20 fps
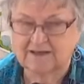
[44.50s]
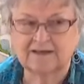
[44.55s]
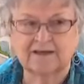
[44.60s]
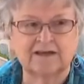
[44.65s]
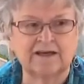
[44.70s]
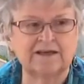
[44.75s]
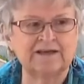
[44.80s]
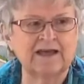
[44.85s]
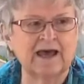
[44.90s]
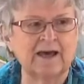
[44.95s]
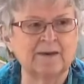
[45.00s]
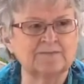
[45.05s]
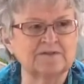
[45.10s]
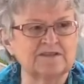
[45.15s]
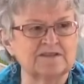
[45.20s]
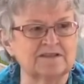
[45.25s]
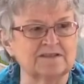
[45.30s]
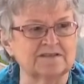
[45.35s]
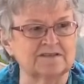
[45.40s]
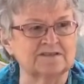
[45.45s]
an
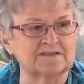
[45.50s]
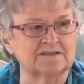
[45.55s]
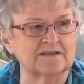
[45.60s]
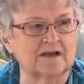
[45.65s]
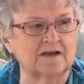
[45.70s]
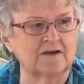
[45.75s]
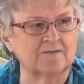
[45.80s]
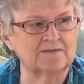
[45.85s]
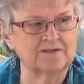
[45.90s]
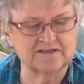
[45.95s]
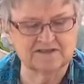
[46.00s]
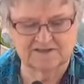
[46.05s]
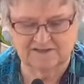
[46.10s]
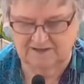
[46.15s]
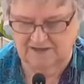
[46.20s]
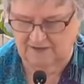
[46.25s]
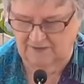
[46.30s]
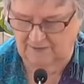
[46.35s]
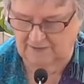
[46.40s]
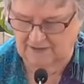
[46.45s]
absence of
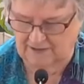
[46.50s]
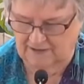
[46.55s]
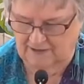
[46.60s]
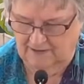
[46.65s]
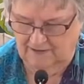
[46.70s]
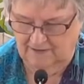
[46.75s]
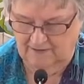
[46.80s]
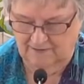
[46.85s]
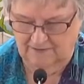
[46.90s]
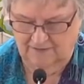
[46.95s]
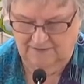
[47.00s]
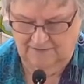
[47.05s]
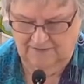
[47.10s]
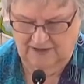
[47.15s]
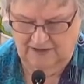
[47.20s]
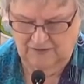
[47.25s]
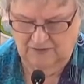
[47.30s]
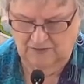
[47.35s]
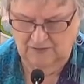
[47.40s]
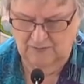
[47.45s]
hysteria
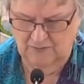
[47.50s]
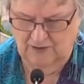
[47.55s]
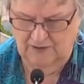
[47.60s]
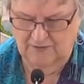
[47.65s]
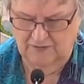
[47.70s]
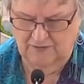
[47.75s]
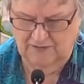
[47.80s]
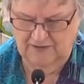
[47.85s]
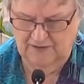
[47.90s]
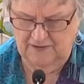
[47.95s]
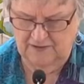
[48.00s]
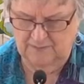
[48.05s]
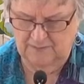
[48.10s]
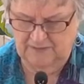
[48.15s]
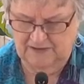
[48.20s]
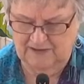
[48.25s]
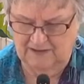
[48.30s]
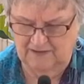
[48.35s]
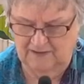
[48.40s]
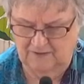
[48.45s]
that you might think a
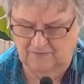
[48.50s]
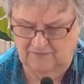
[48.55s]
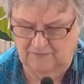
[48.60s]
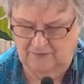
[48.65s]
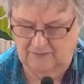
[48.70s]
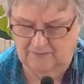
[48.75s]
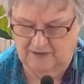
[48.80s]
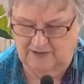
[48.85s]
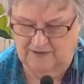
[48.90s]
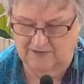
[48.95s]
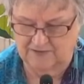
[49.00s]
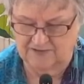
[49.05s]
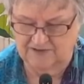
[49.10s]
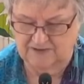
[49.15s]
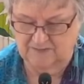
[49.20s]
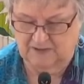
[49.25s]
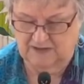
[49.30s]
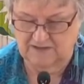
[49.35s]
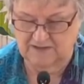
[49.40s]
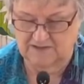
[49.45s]
being from outer
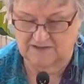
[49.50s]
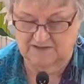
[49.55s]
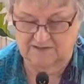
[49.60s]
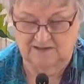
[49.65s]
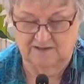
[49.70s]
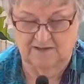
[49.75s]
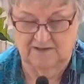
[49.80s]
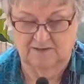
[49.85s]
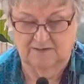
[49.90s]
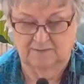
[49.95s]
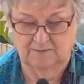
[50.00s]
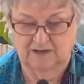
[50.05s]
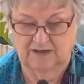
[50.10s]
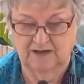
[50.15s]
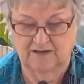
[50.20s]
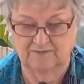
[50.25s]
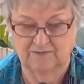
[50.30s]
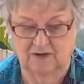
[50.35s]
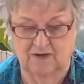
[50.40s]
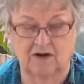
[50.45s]
space might
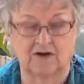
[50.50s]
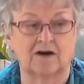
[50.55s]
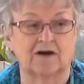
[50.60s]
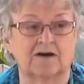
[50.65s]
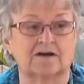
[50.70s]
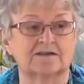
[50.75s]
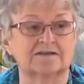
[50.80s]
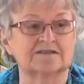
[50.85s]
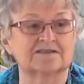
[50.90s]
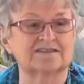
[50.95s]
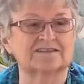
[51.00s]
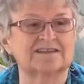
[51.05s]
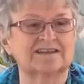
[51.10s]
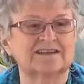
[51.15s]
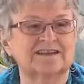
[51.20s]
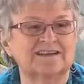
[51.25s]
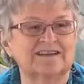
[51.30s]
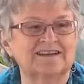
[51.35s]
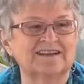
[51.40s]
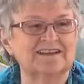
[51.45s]
have caused.
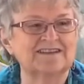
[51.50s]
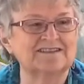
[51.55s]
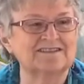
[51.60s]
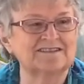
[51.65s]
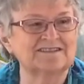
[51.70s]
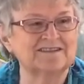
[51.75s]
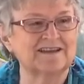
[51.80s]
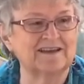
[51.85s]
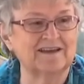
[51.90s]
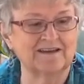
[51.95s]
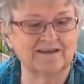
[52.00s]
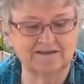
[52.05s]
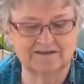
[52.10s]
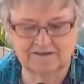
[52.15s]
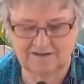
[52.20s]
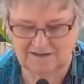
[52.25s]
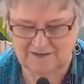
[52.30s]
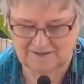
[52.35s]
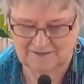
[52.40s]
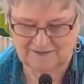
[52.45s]

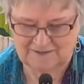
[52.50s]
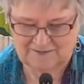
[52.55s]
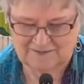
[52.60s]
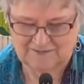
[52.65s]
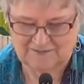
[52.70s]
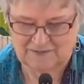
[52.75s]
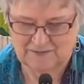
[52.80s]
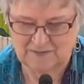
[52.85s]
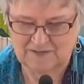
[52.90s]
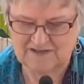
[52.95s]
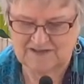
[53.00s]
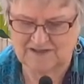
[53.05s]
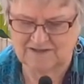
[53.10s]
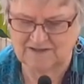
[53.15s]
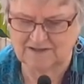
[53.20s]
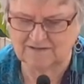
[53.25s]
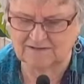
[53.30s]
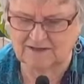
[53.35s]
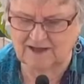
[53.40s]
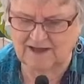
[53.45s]
Instead, there was a
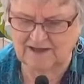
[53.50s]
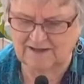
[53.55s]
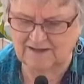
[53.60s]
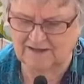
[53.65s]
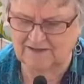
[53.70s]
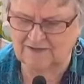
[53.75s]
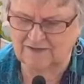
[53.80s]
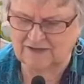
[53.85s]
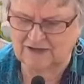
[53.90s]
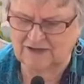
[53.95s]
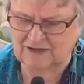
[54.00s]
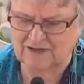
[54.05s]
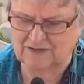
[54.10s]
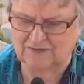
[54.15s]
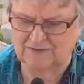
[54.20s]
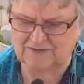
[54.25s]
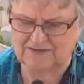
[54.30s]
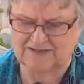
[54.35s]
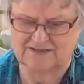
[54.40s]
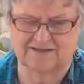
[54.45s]
delight in the
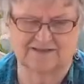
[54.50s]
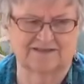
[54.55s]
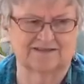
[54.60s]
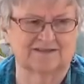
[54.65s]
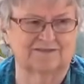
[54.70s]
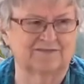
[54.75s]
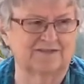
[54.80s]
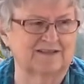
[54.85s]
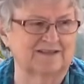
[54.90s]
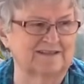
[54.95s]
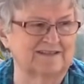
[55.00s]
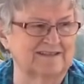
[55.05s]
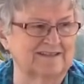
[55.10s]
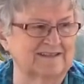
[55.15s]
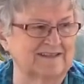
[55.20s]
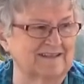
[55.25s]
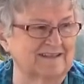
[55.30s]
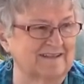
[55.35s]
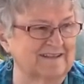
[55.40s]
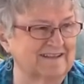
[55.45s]
cuteness of
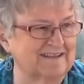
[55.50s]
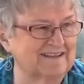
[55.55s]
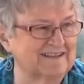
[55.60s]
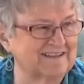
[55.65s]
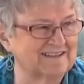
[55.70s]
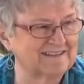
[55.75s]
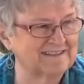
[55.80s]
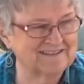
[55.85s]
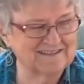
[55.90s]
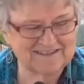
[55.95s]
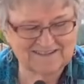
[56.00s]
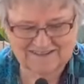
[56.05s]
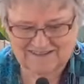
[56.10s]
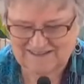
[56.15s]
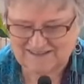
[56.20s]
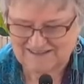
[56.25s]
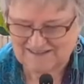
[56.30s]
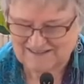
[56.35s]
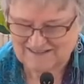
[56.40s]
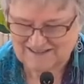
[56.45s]
E.T.
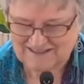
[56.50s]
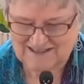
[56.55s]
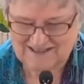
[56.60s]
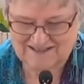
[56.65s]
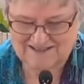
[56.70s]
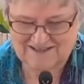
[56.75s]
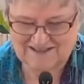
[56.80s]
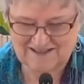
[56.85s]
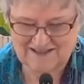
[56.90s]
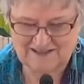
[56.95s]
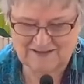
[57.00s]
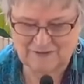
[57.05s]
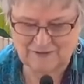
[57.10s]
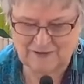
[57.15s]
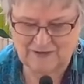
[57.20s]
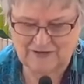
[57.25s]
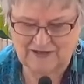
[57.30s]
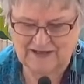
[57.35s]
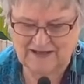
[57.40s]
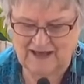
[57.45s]
E.T.
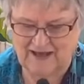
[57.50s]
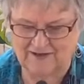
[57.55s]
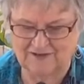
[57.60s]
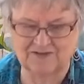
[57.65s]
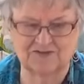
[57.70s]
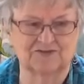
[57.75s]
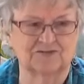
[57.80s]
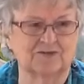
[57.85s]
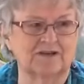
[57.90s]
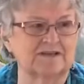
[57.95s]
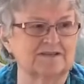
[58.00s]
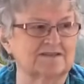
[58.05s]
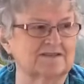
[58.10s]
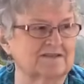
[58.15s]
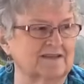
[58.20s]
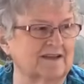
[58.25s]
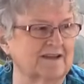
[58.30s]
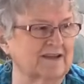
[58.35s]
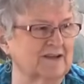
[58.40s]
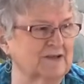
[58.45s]
learning how to dress
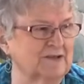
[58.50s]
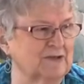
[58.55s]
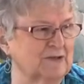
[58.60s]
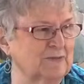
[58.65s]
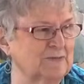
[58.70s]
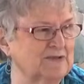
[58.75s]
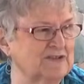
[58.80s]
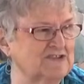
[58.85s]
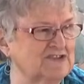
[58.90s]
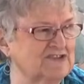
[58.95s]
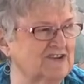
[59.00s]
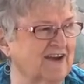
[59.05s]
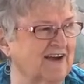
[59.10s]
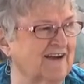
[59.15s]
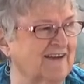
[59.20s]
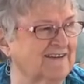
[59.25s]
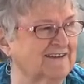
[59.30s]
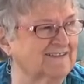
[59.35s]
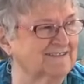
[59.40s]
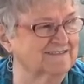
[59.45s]
like a human
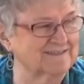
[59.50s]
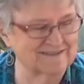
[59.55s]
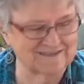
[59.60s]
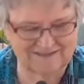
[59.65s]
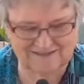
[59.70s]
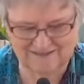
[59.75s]
child.